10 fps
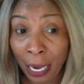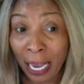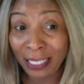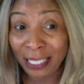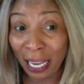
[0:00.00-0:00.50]

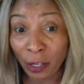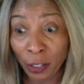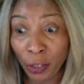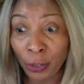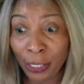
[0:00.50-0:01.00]
And can you
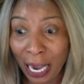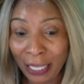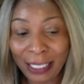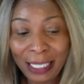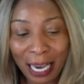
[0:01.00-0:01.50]
do
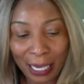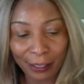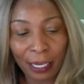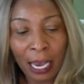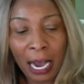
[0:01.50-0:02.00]
that? Yes.